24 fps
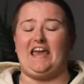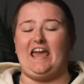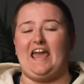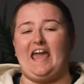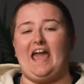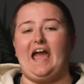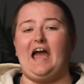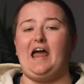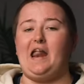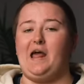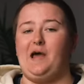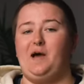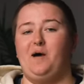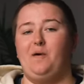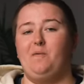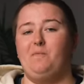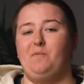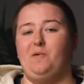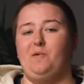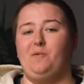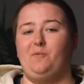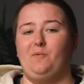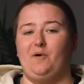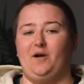can't
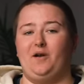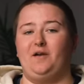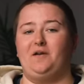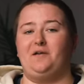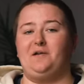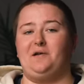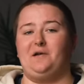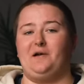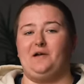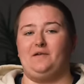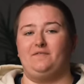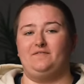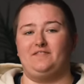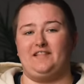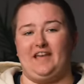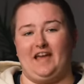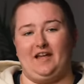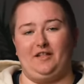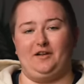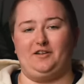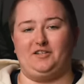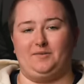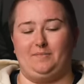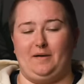help but wonder if
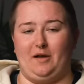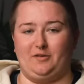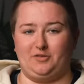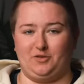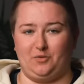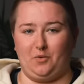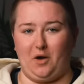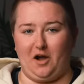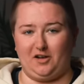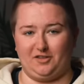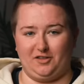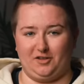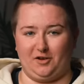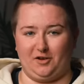Taylor's about to walk the